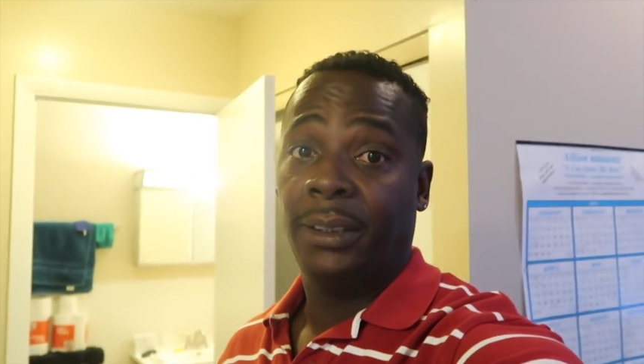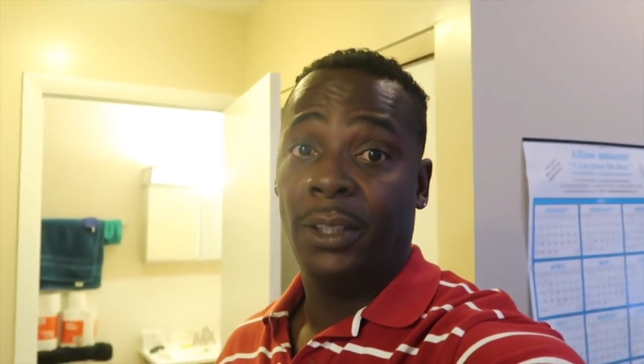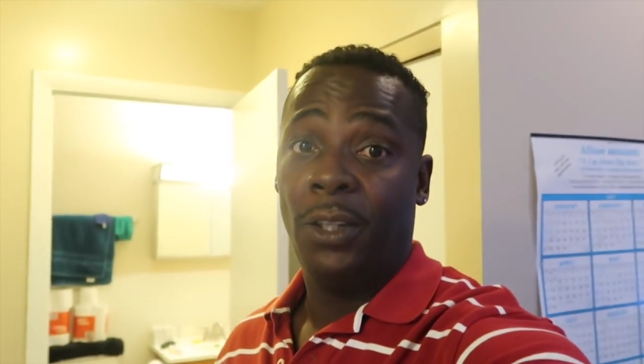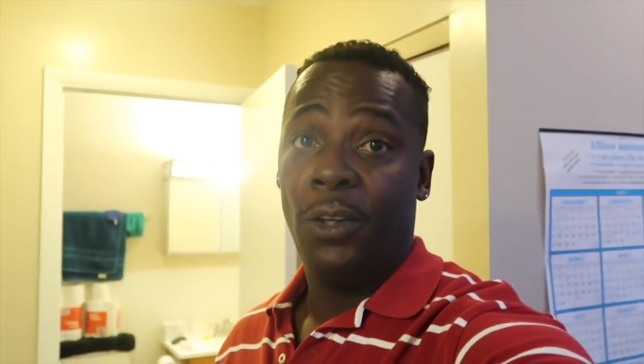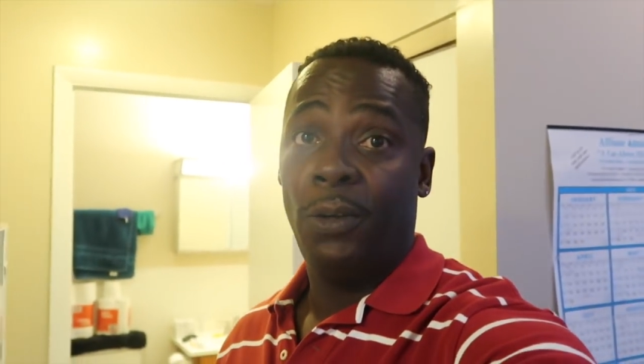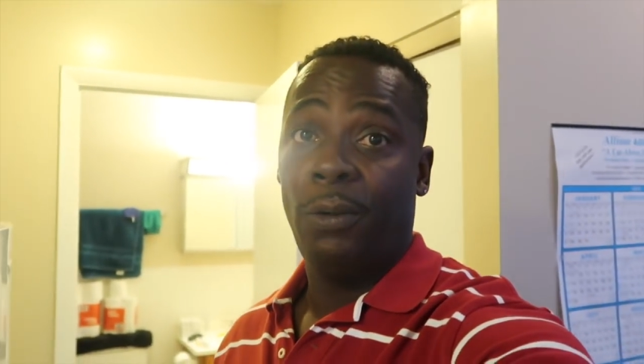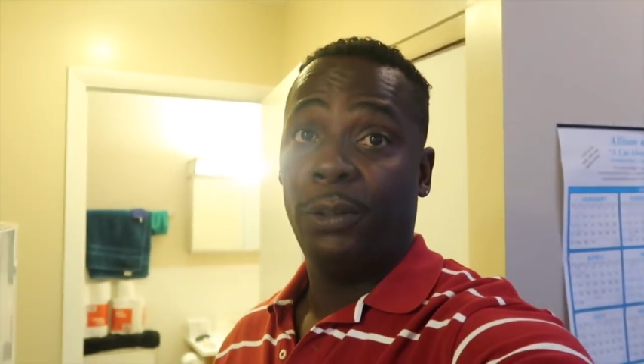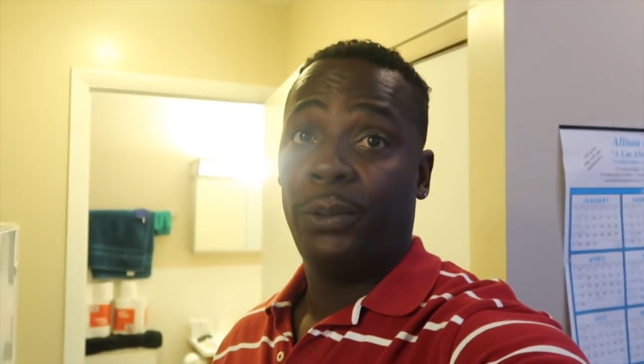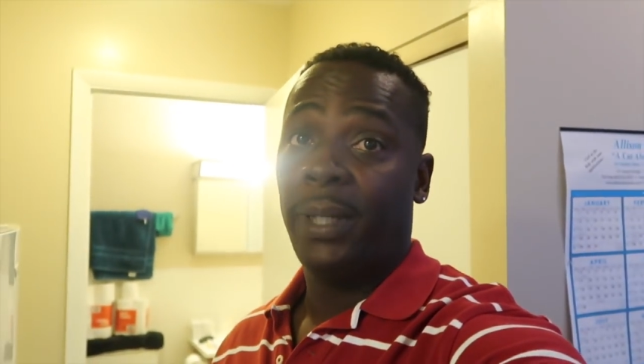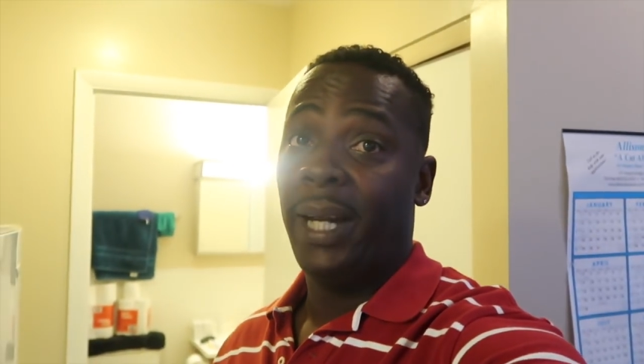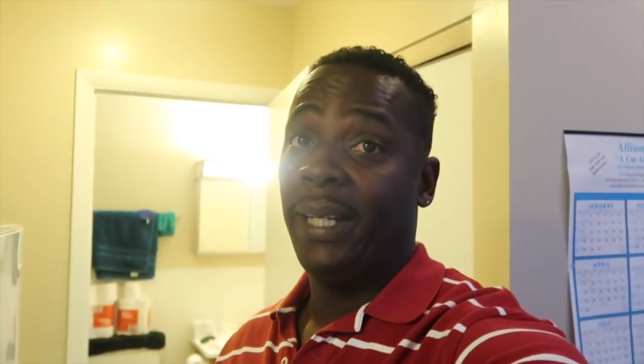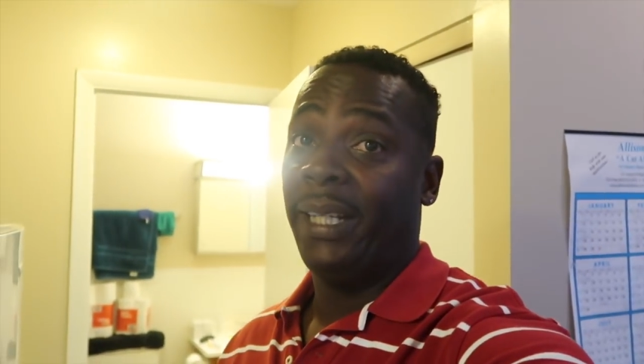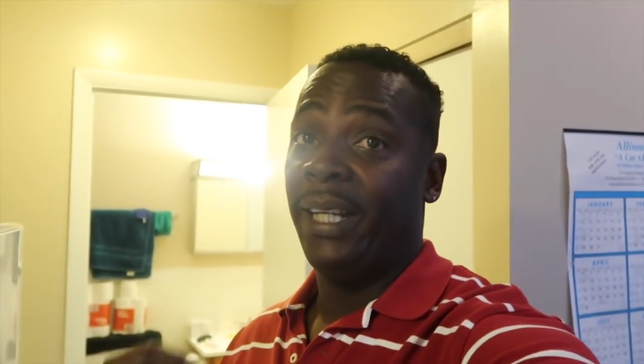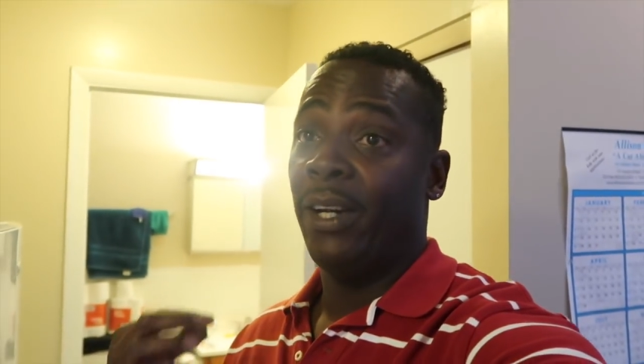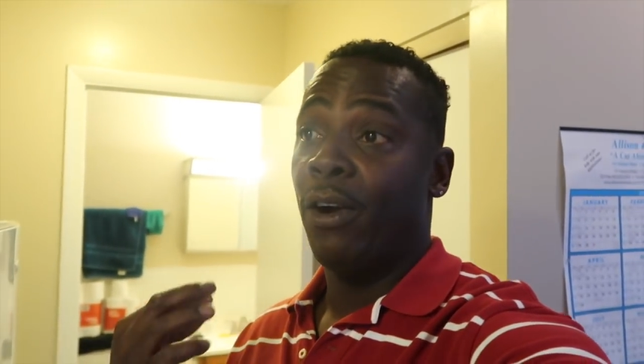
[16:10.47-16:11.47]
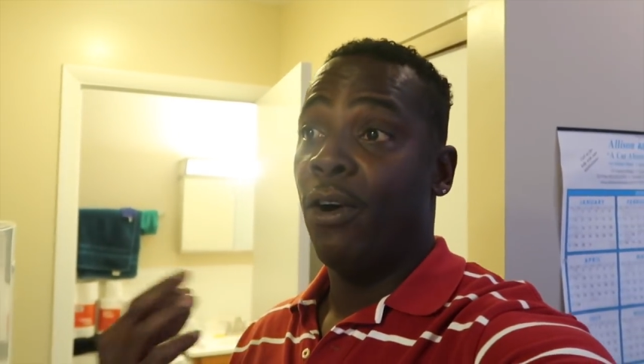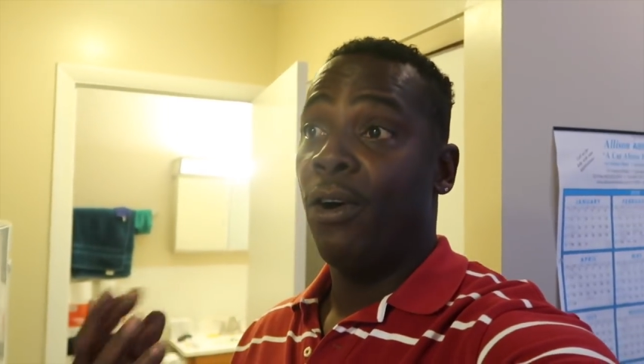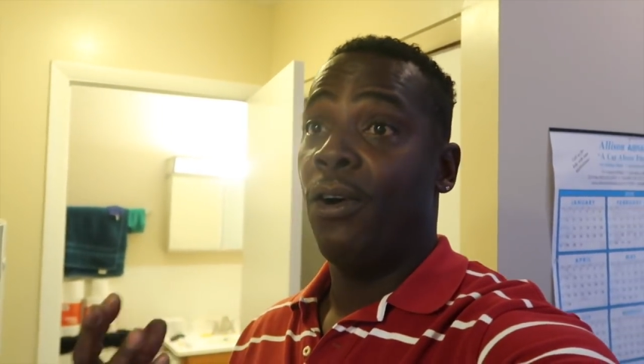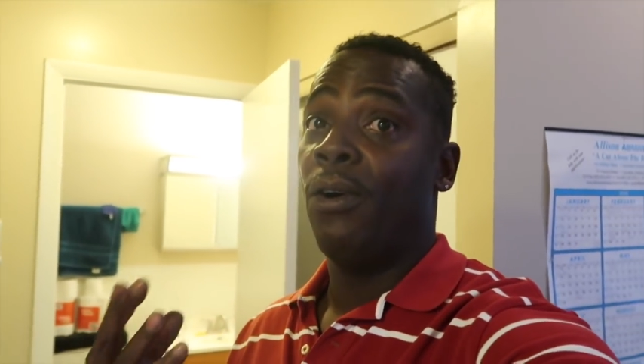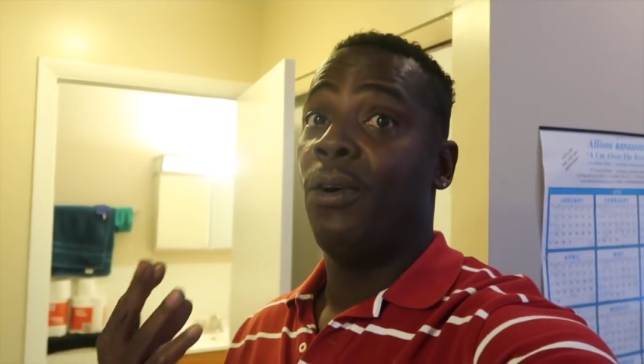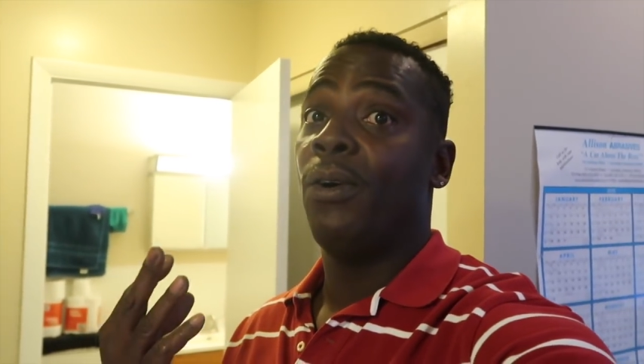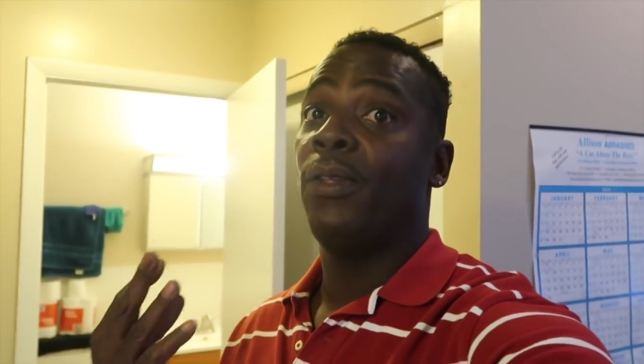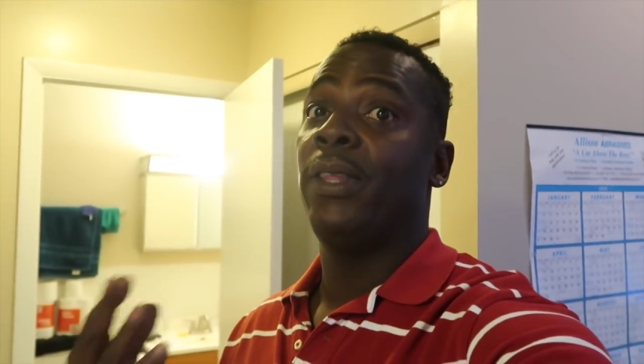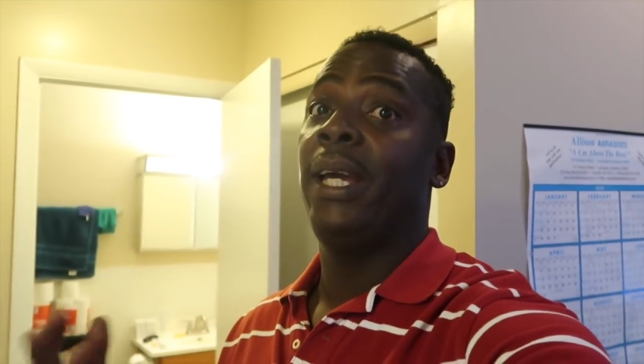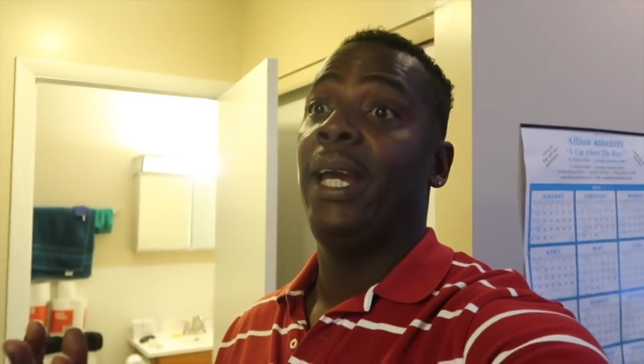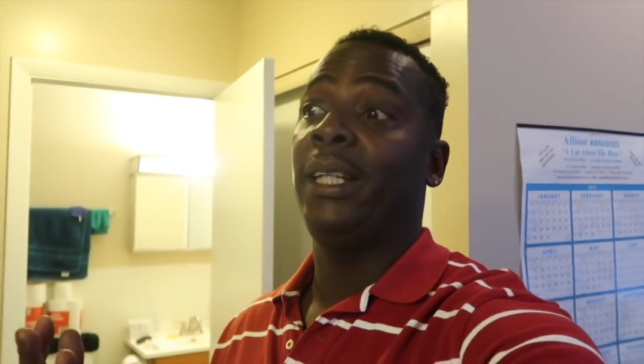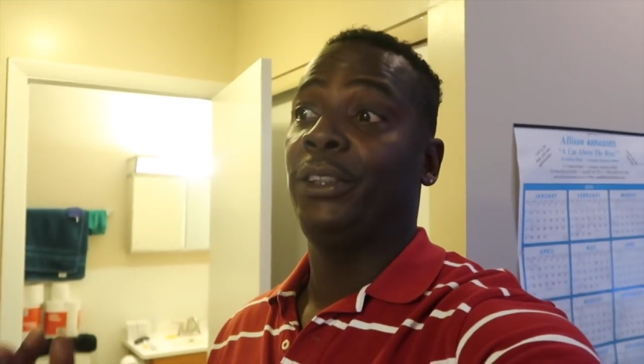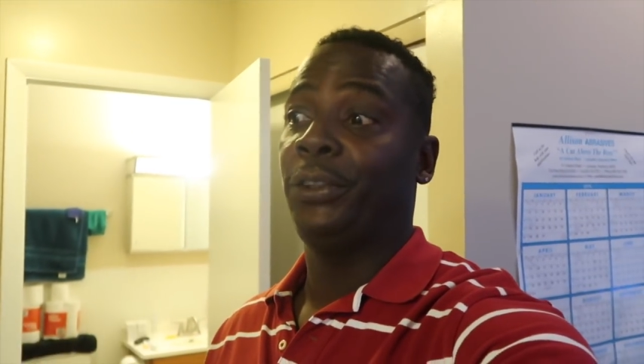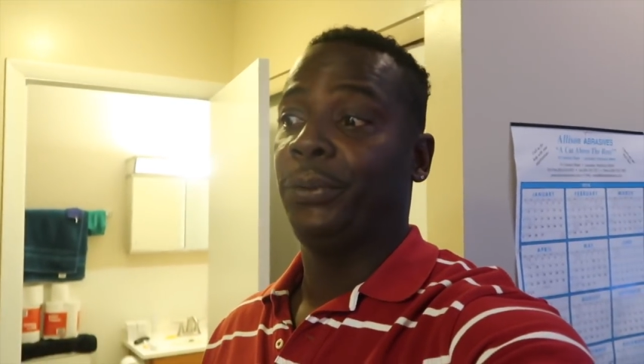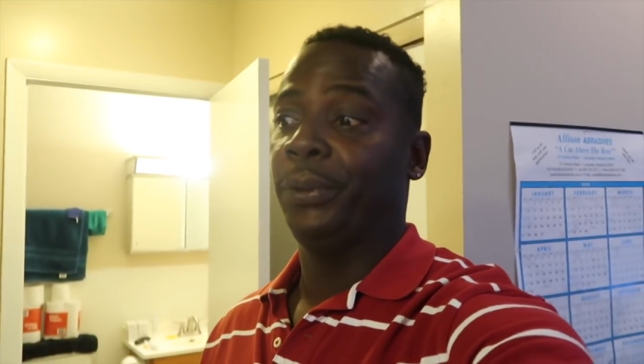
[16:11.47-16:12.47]
so trying to get all
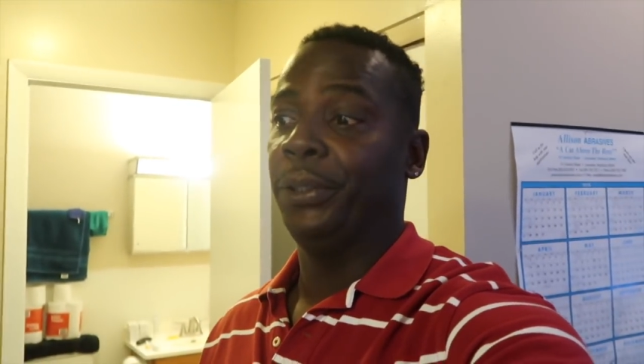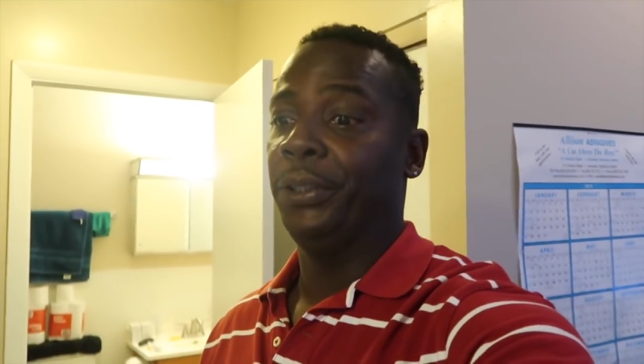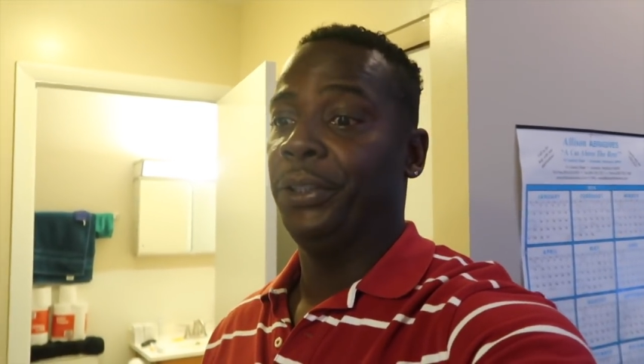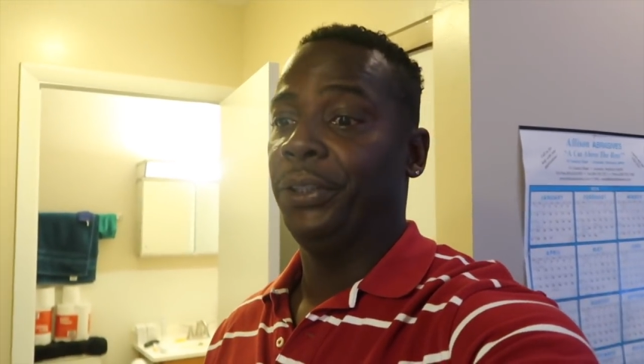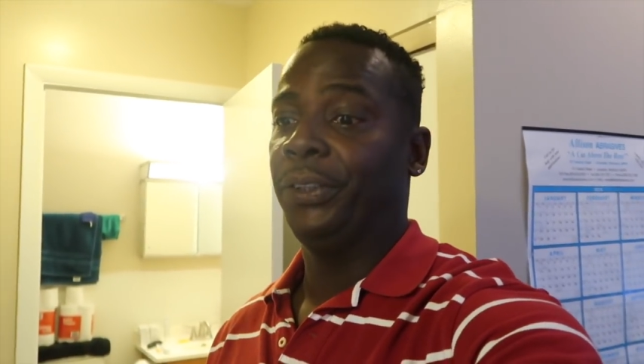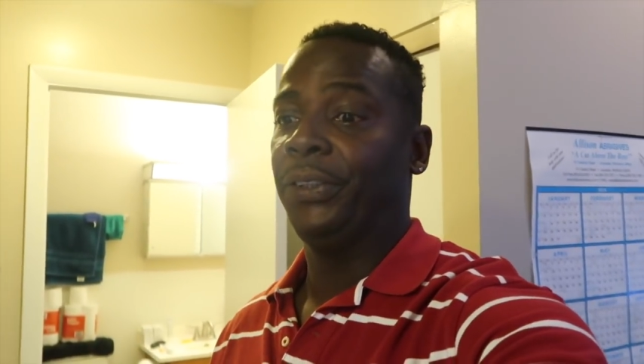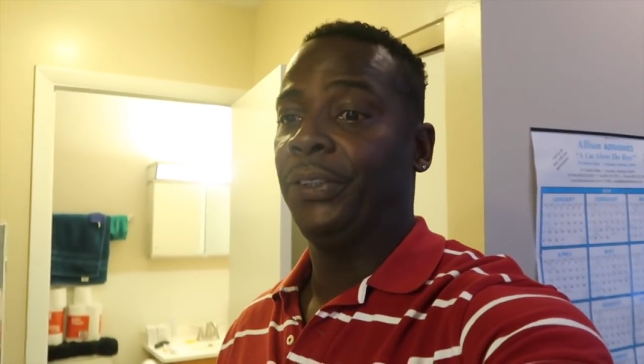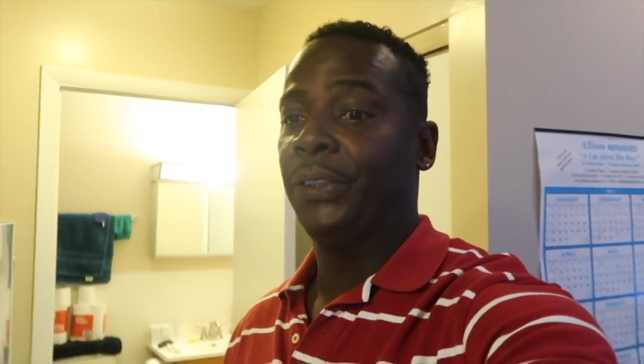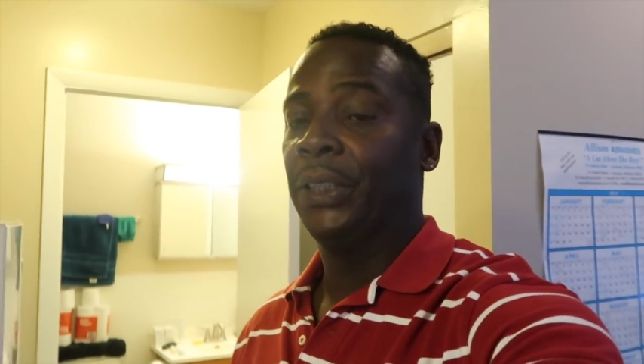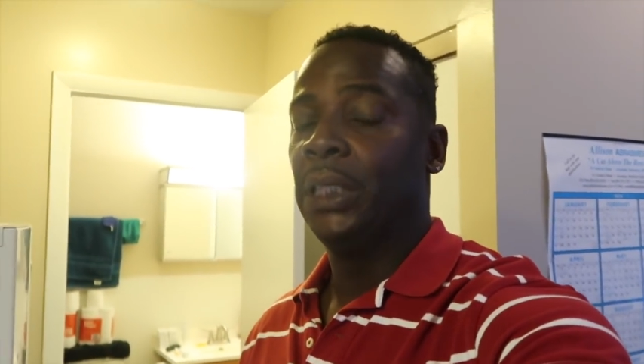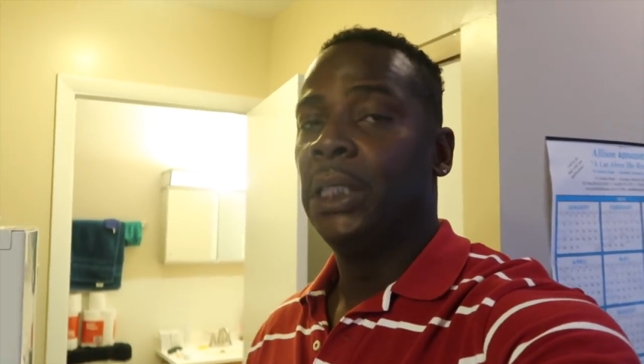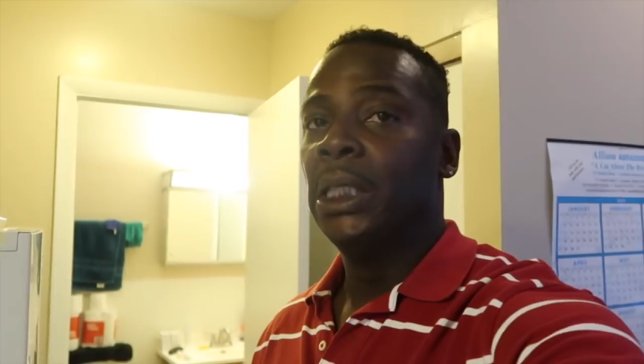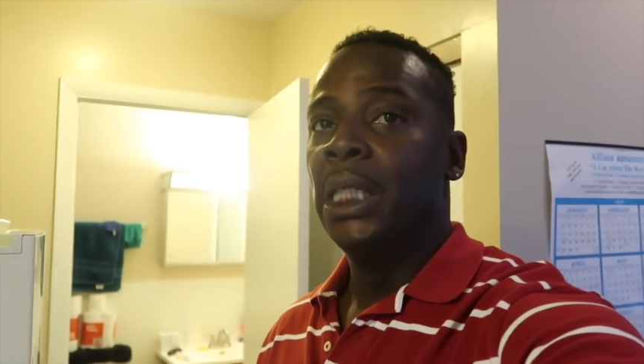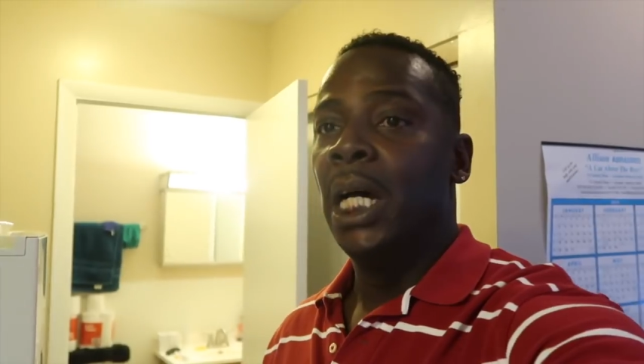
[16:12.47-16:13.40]
the extras.